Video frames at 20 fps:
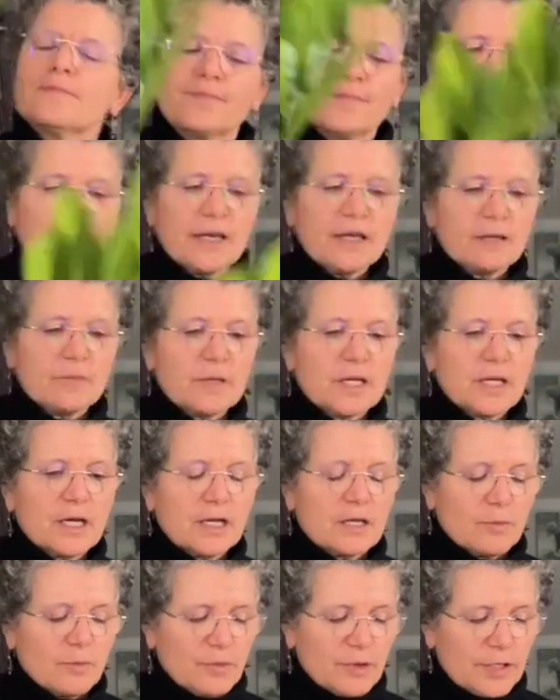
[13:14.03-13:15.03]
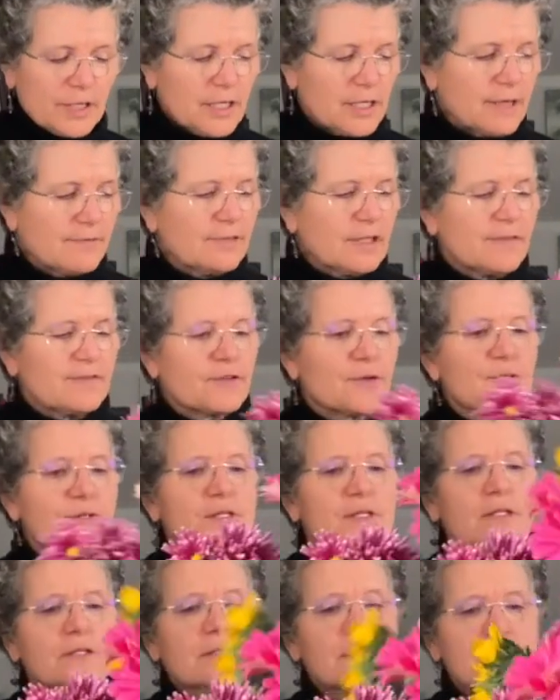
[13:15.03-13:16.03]
That can be kind of pretty. I've left those
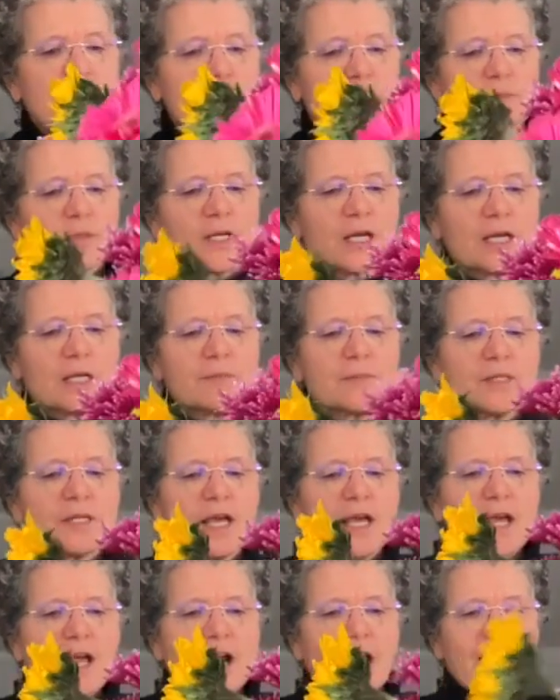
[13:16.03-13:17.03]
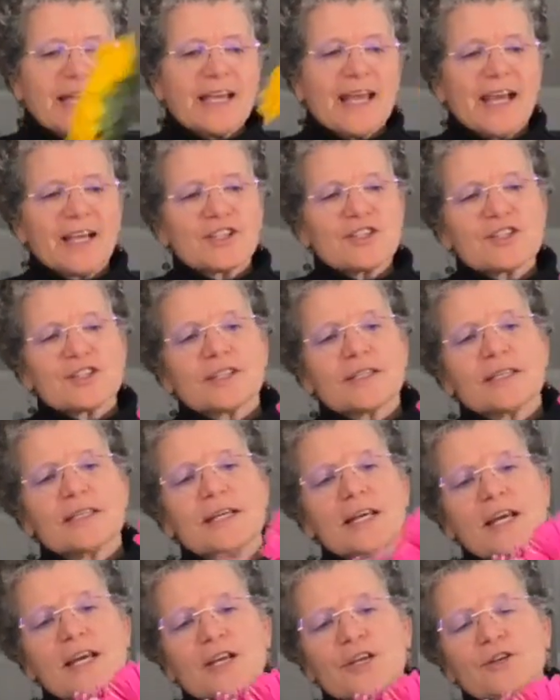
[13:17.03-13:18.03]
in sometimes. I actually,
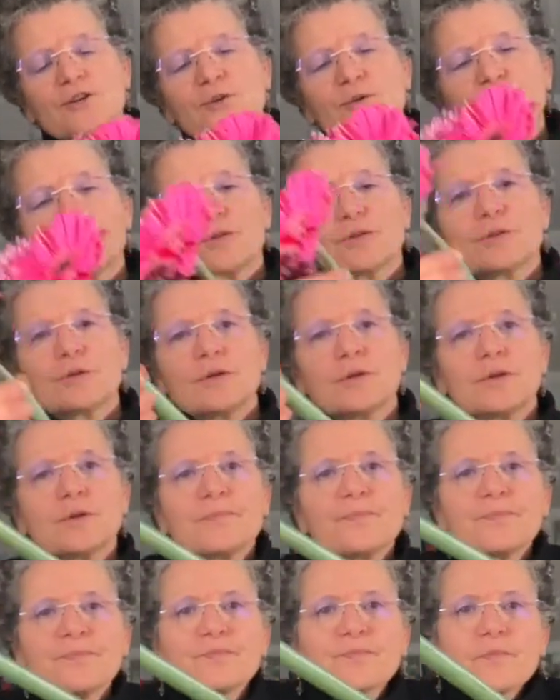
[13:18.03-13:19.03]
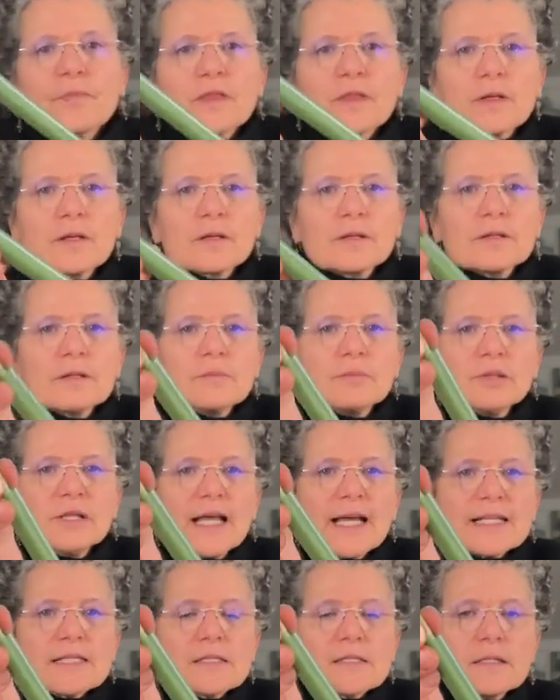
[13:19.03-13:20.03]
you know, the
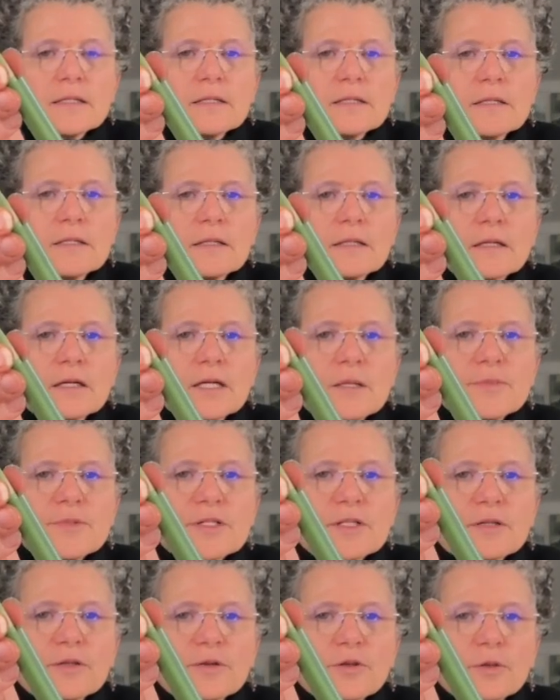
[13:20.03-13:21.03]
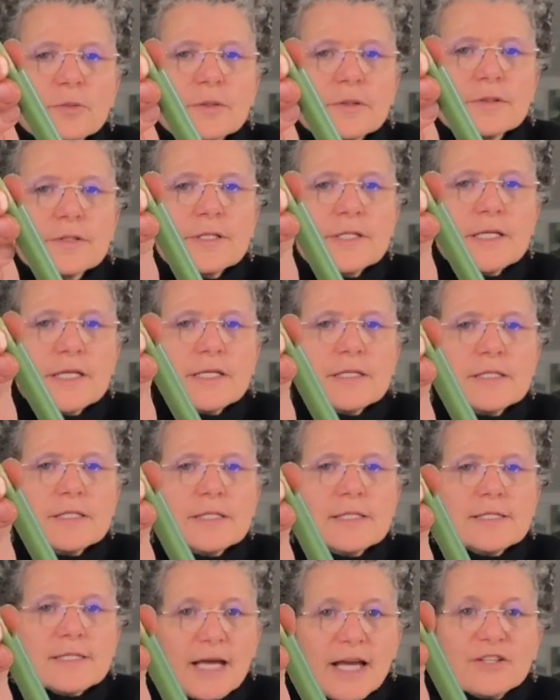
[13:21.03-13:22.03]
plastic that comes in Gerber
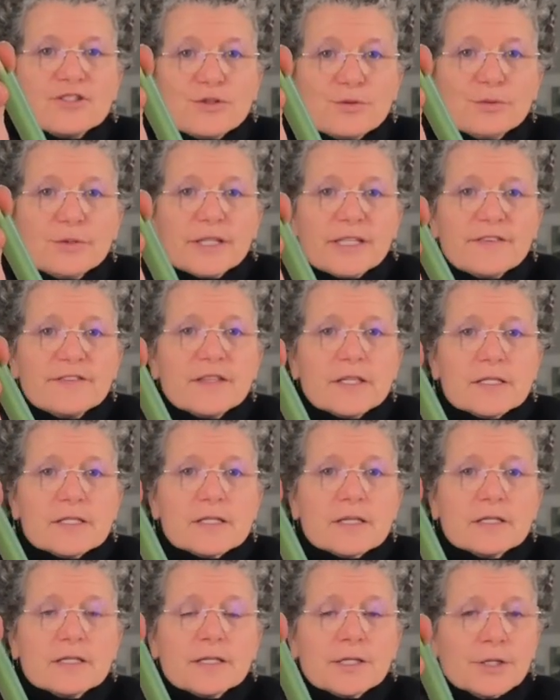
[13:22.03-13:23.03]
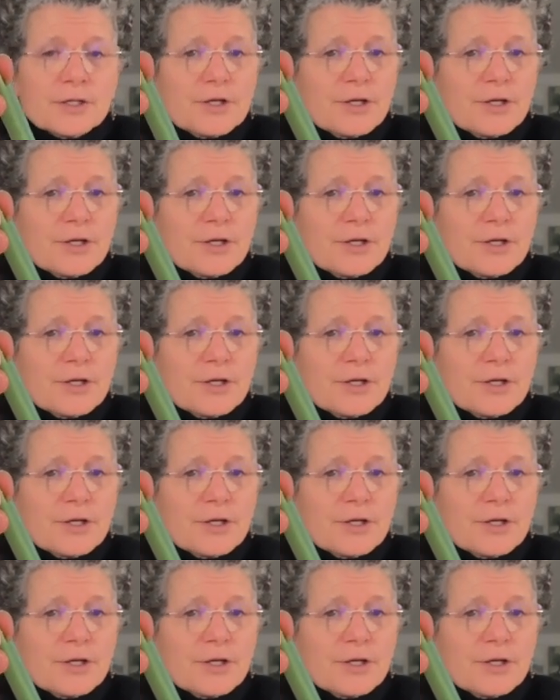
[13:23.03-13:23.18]
daisies, I do leave these in here.